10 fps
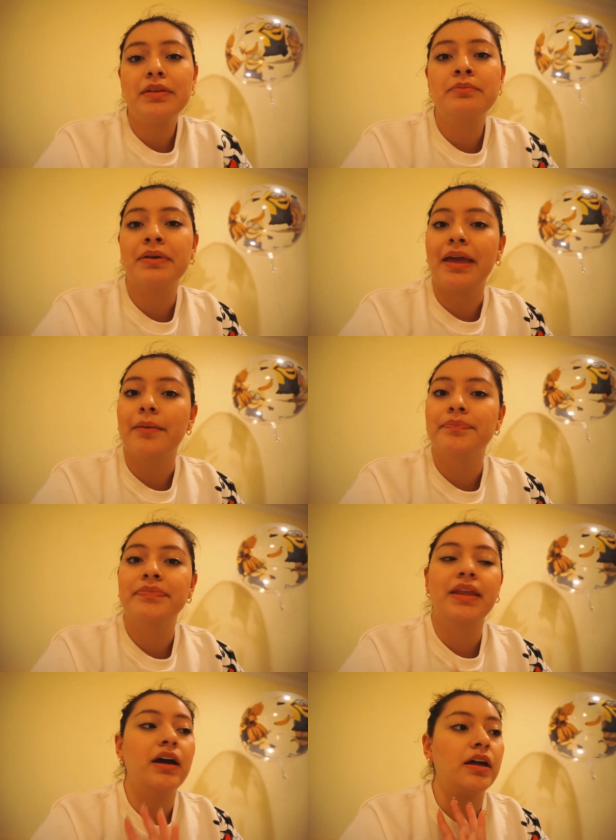but yeah
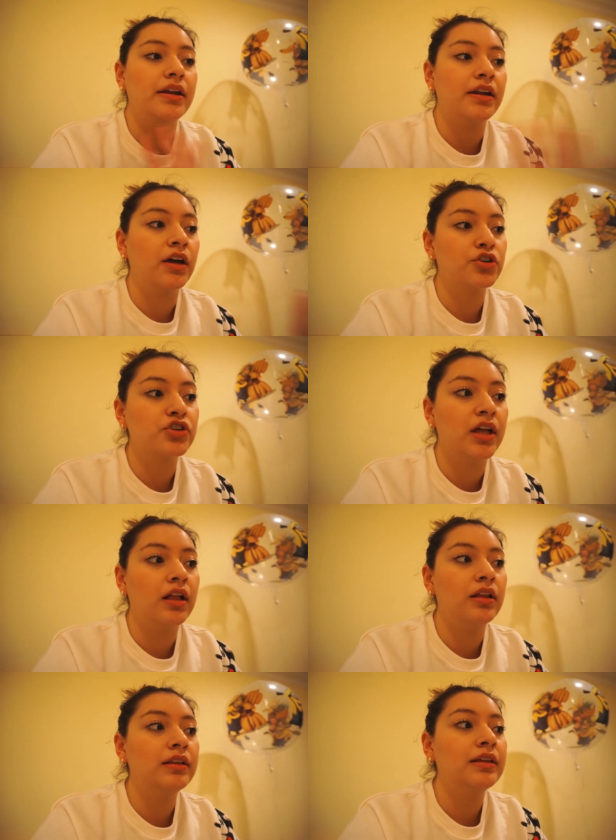on a
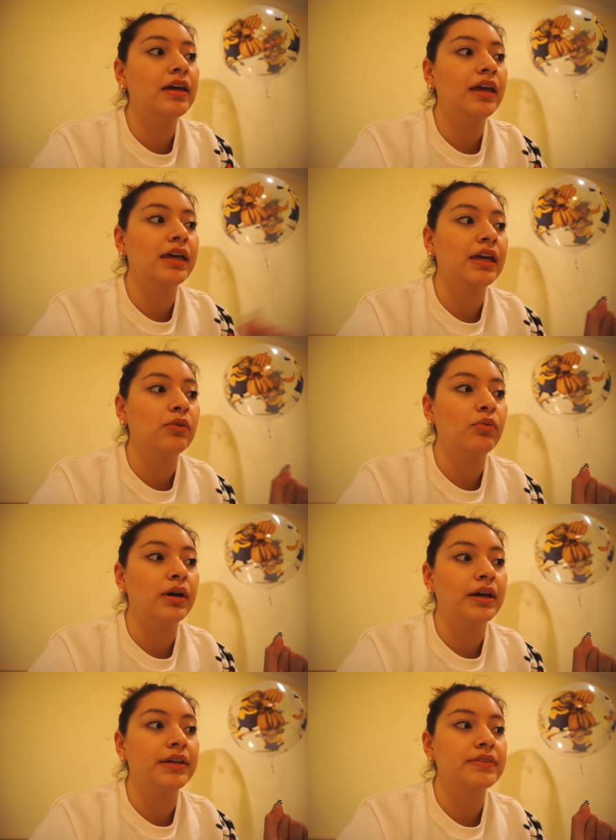nutshell it
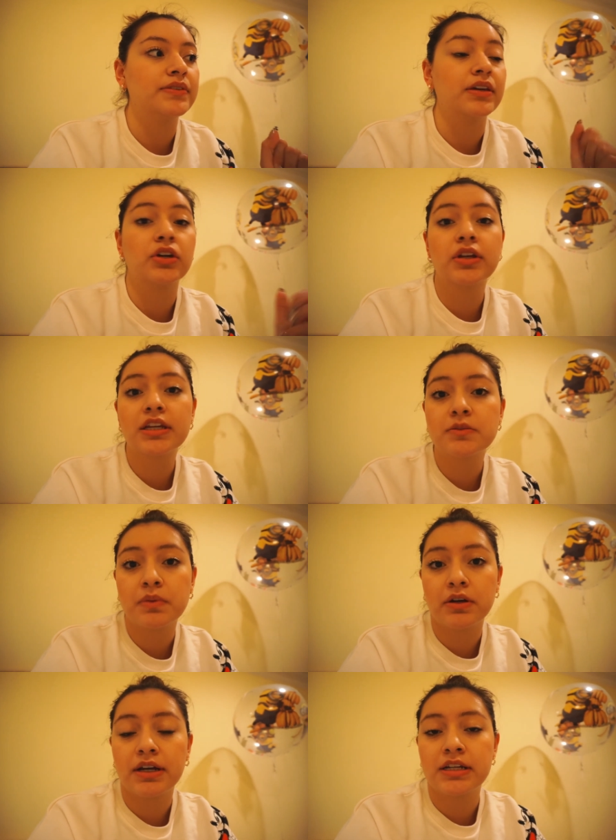was a good
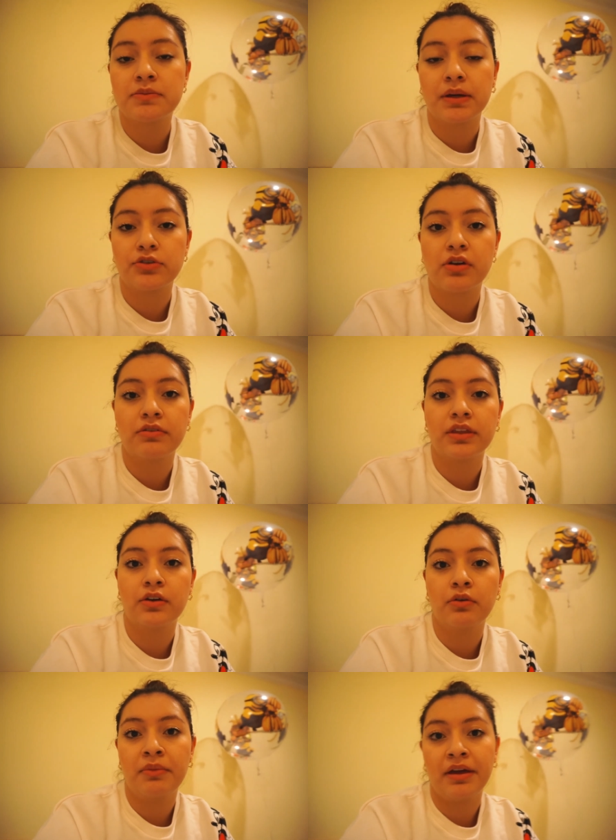experience by
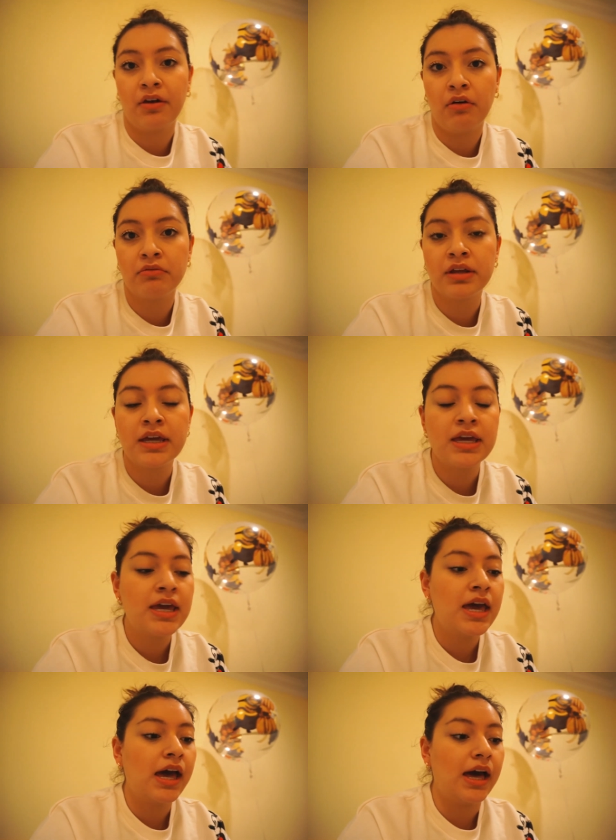traveling on my own
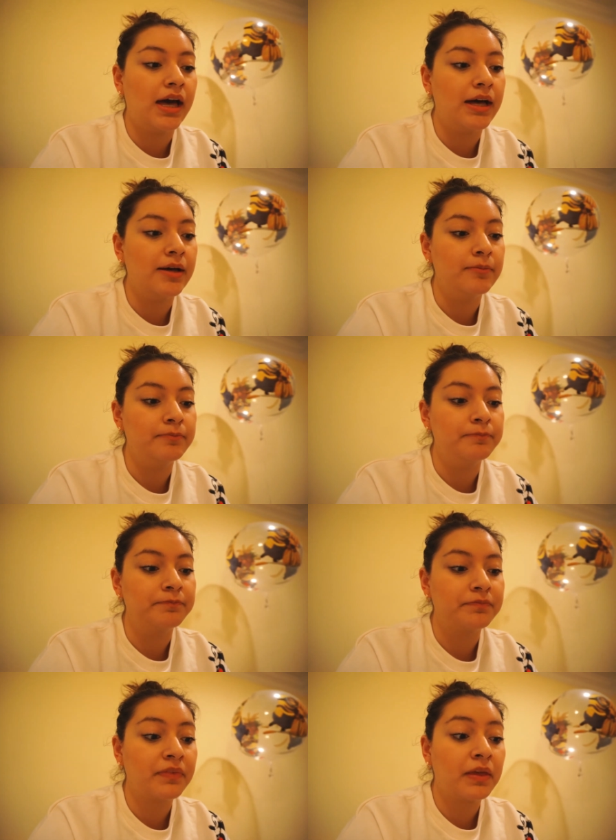
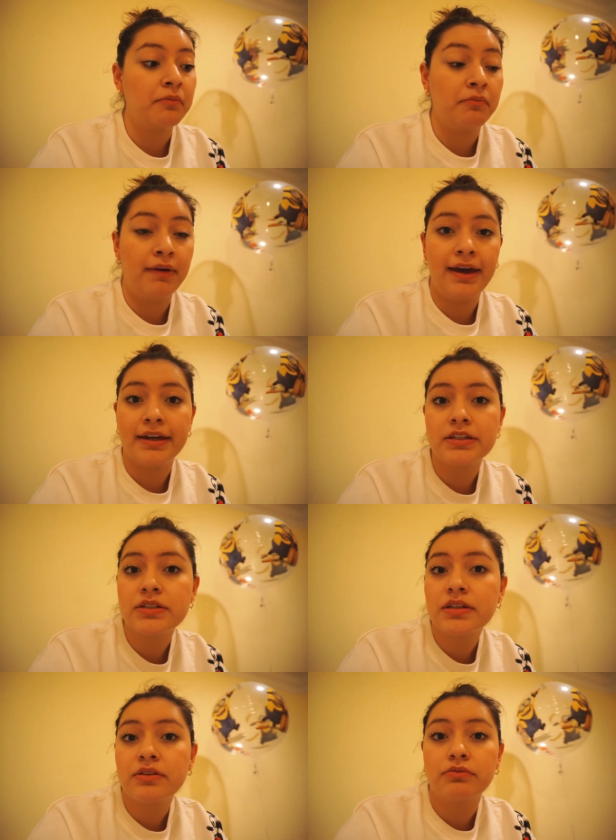um,
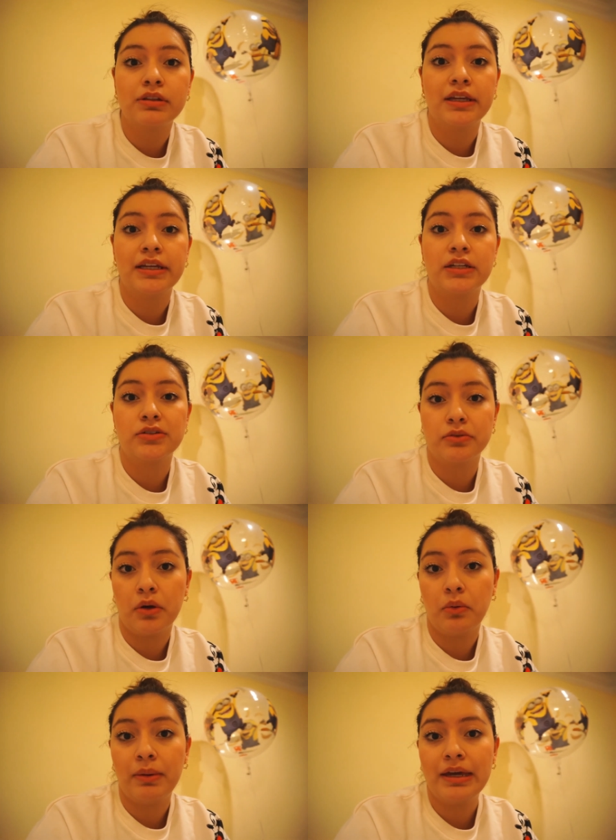but related to
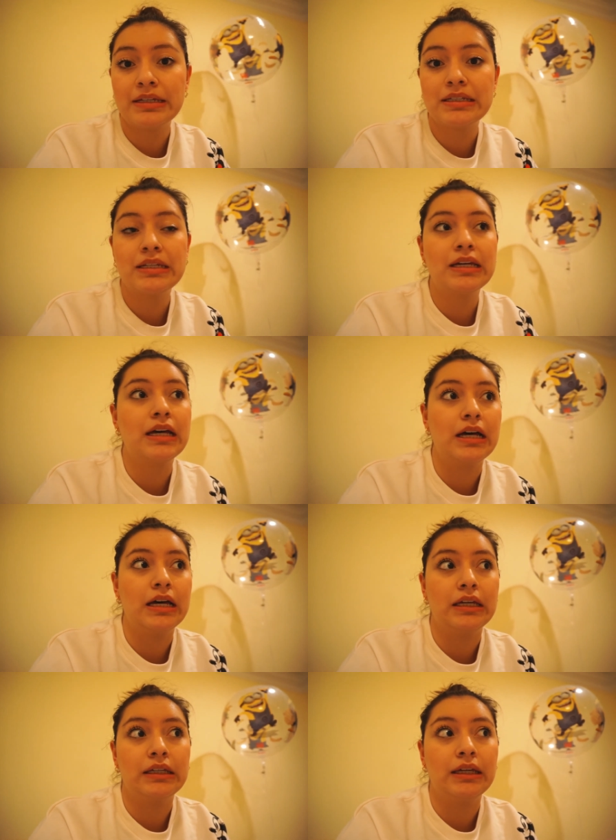COVID
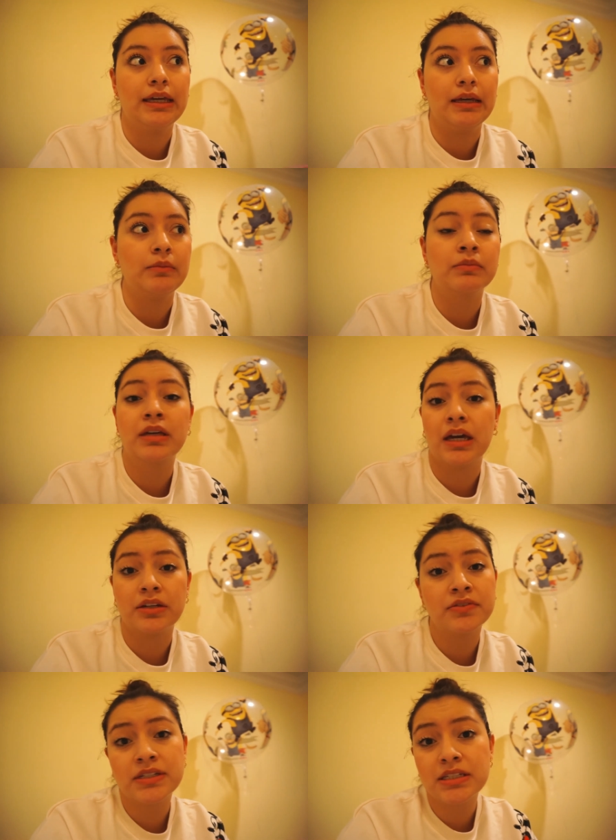I am
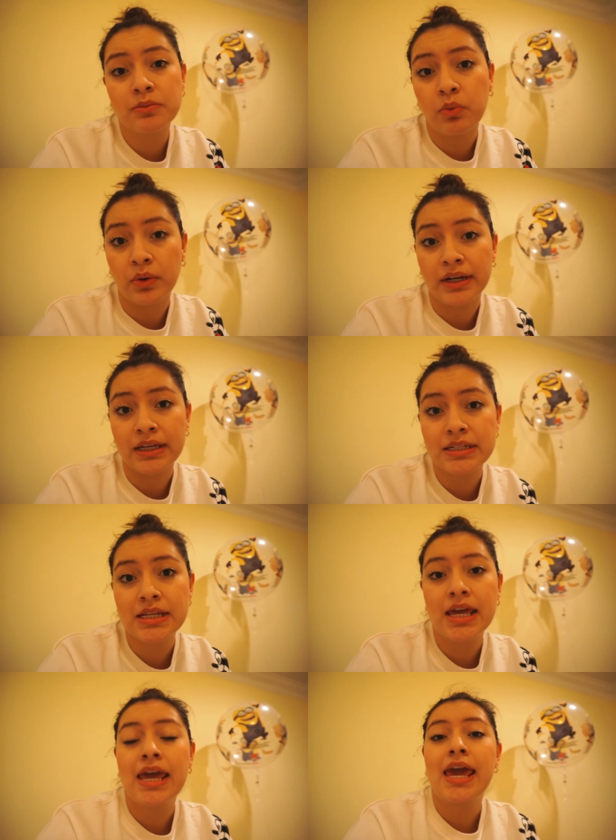kind of disappointed
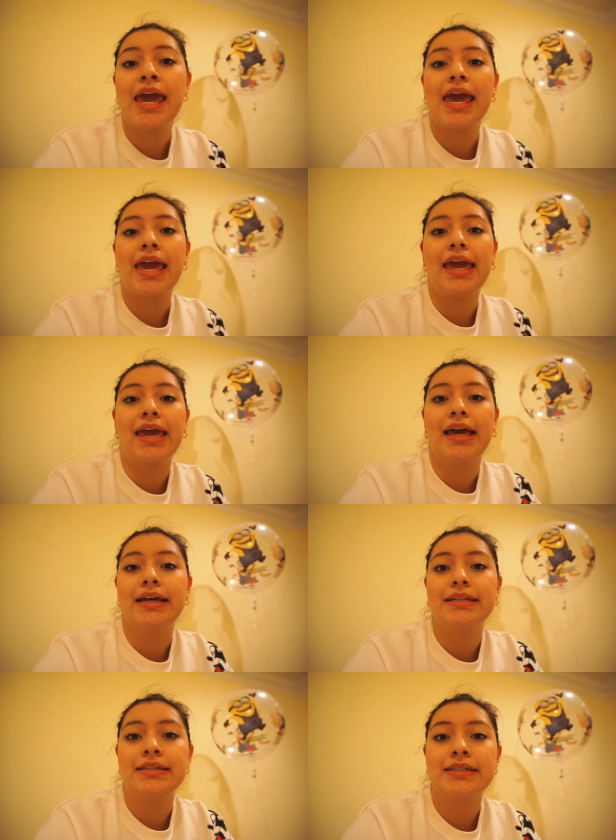
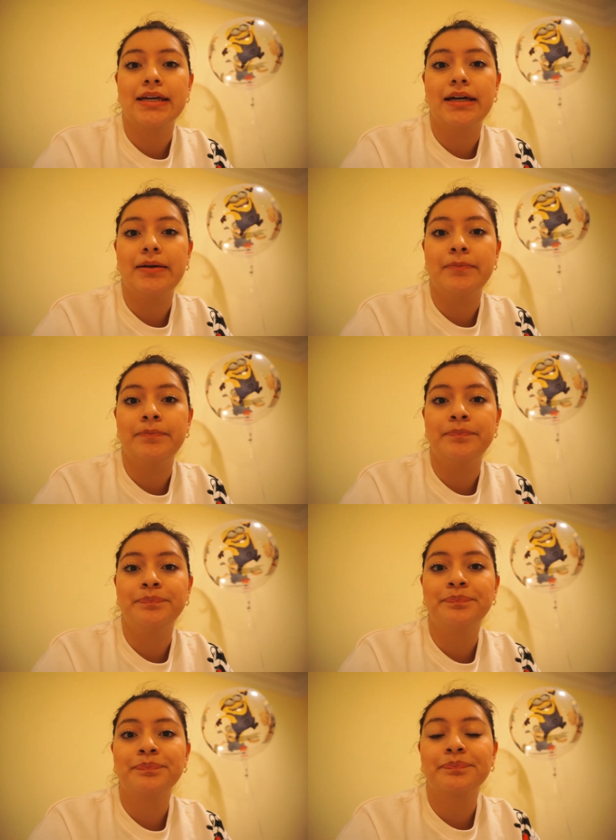and, um,